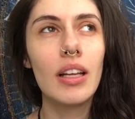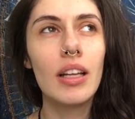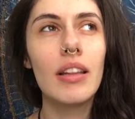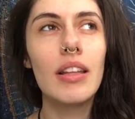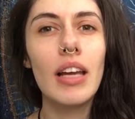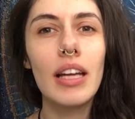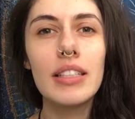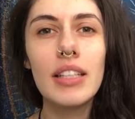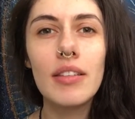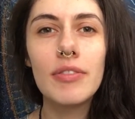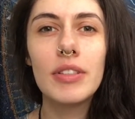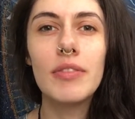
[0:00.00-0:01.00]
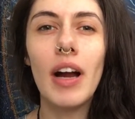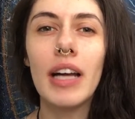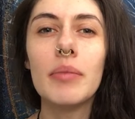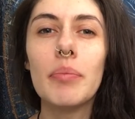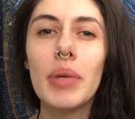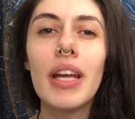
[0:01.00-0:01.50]
idea of
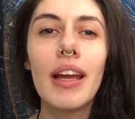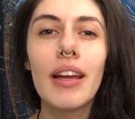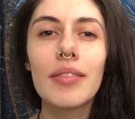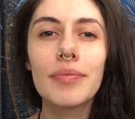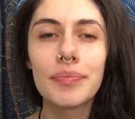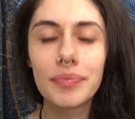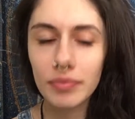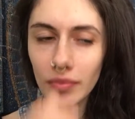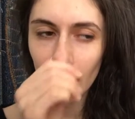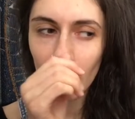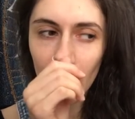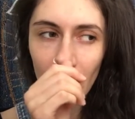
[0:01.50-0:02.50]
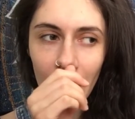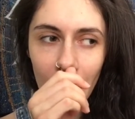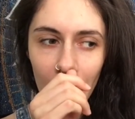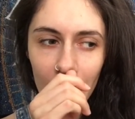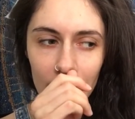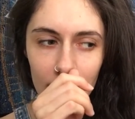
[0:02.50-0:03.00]
divine being.
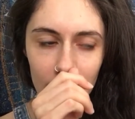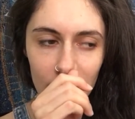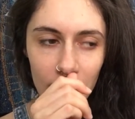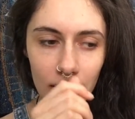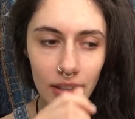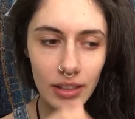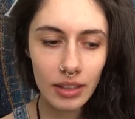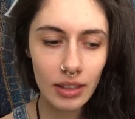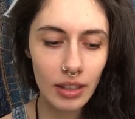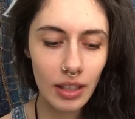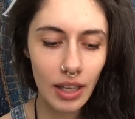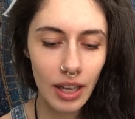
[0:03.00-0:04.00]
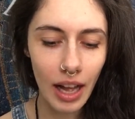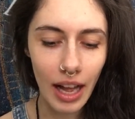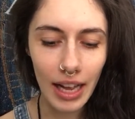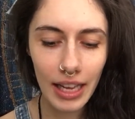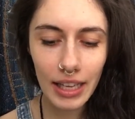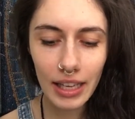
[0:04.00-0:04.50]
And
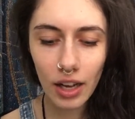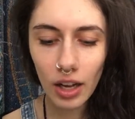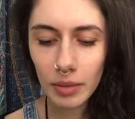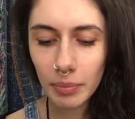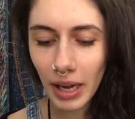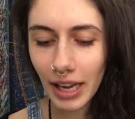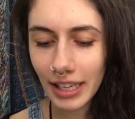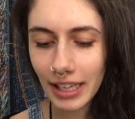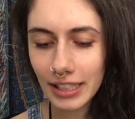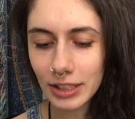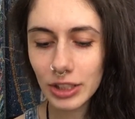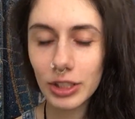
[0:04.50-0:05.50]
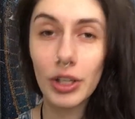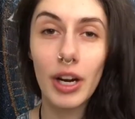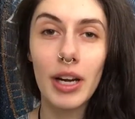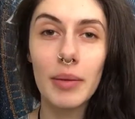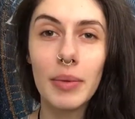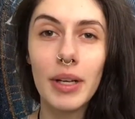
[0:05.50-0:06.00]
I, on my
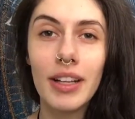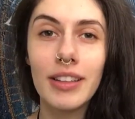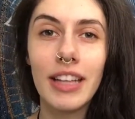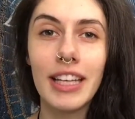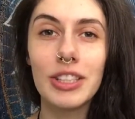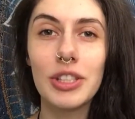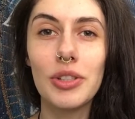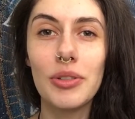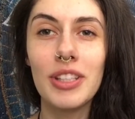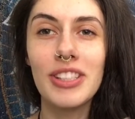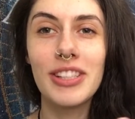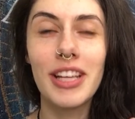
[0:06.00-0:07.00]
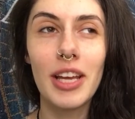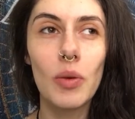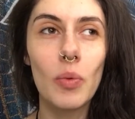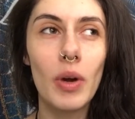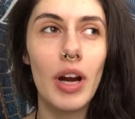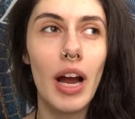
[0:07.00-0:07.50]
Instagram, like to do this thing
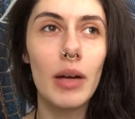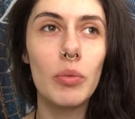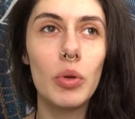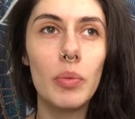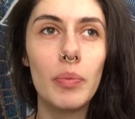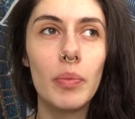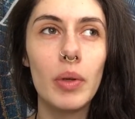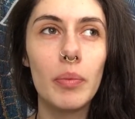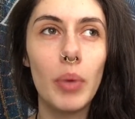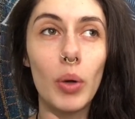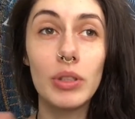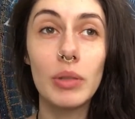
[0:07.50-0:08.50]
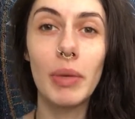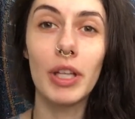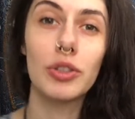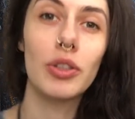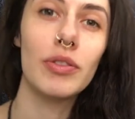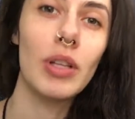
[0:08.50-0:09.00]
where I will post a
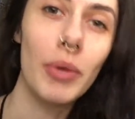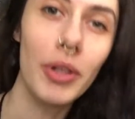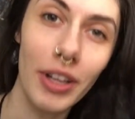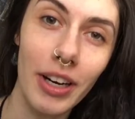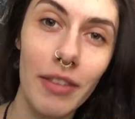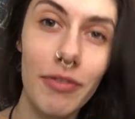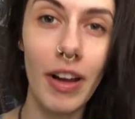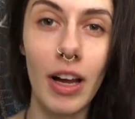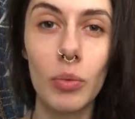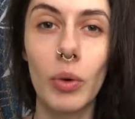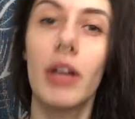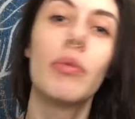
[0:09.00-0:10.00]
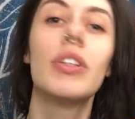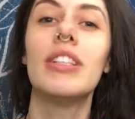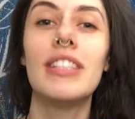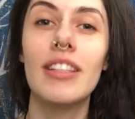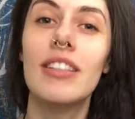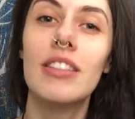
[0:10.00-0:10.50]
picture of someone that I found where I really
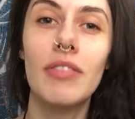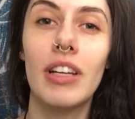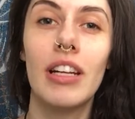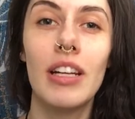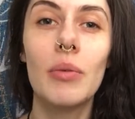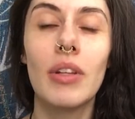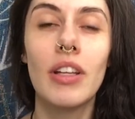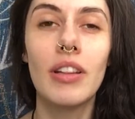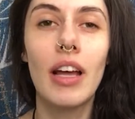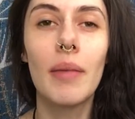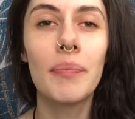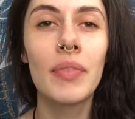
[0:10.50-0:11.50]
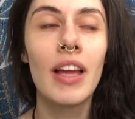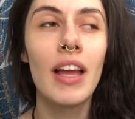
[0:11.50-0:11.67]
see the divinity within them.